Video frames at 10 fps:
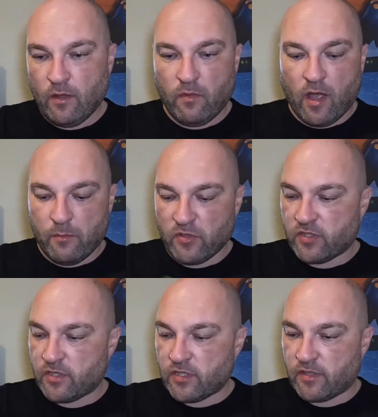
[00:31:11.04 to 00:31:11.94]
But I
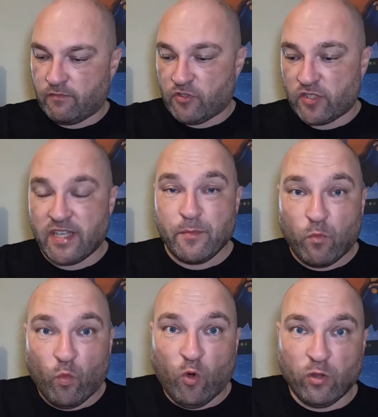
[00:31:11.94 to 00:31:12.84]
must just keep
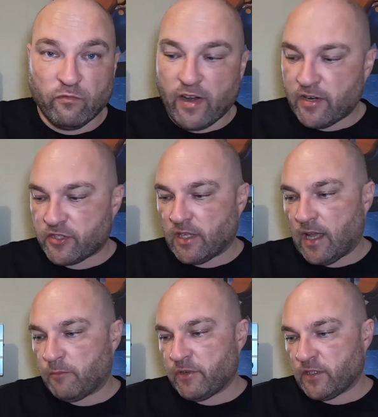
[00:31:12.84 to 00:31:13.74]
one version
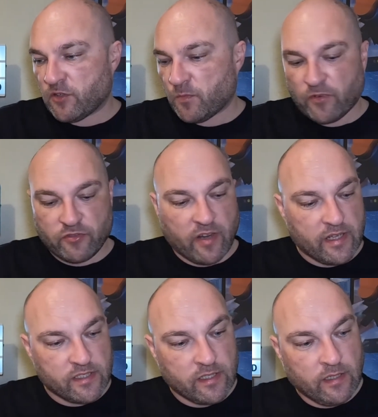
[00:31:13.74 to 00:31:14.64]
and bring the others up for trade.